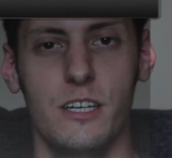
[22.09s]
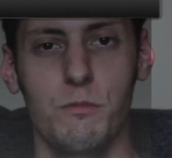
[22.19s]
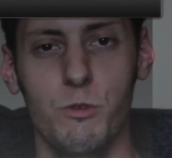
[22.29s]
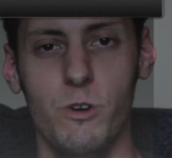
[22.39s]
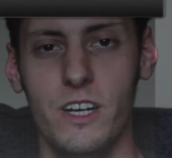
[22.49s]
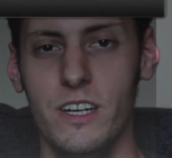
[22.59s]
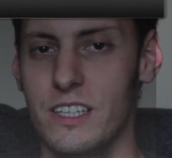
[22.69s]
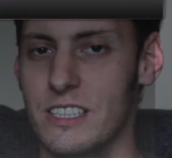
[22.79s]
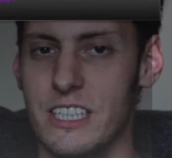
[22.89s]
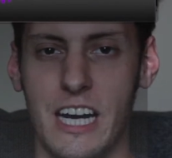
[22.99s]
Number 1,
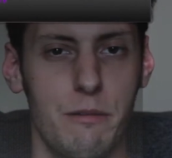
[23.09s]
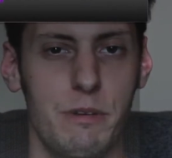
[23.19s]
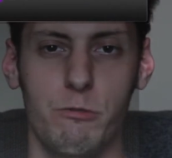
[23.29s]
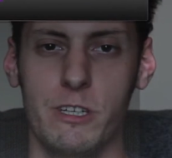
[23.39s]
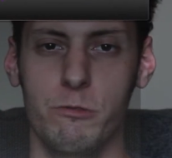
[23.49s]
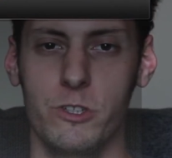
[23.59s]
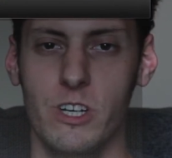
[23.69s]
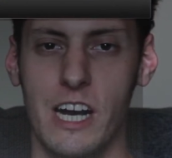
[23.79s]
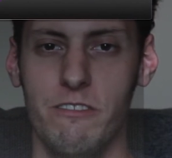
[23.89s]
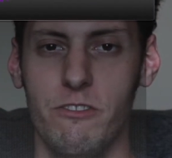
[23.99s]
it's got to be rear wheel
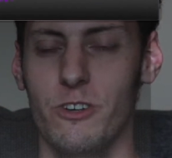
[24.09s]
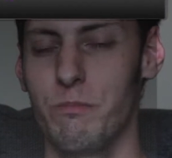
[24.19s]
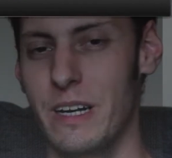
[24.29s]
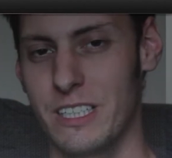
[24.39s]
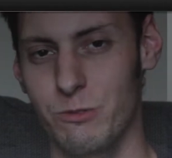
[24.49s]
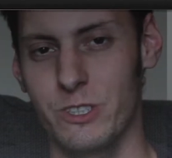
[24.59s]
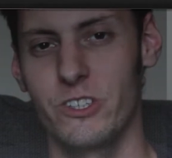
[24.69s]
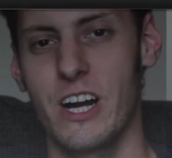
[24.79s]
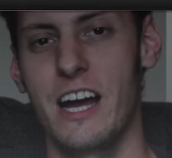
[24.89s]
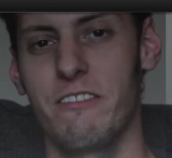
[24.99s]
drive or best wheel
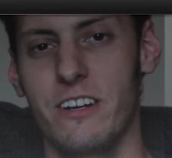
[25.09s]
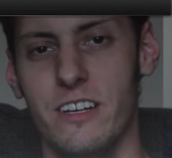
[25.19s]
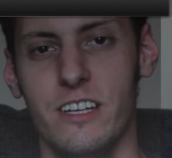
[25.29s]
drive.